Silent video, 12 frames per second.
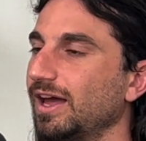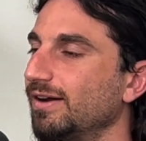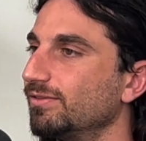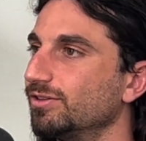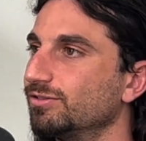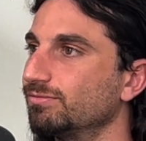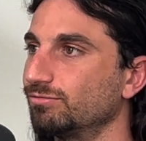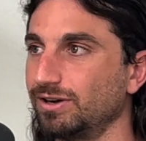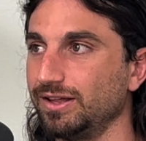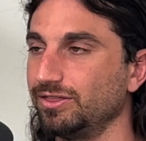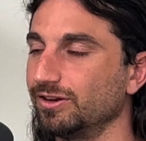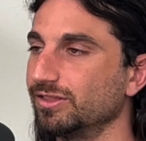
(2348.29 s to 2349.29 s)
average
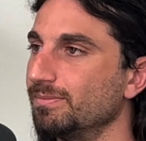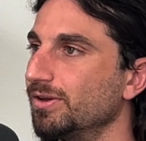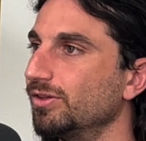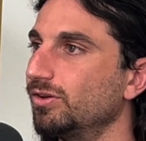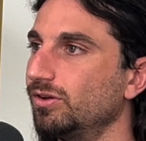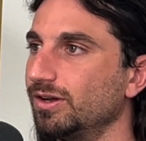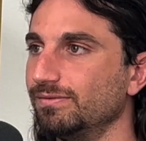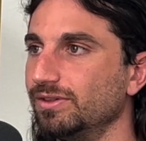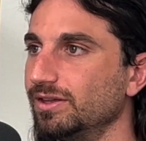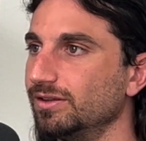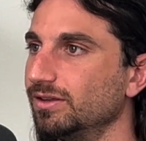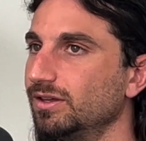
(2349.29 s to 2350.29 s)
right there in the middle of
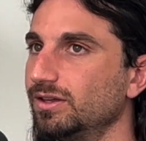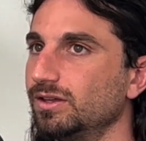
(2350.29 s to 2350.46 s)
the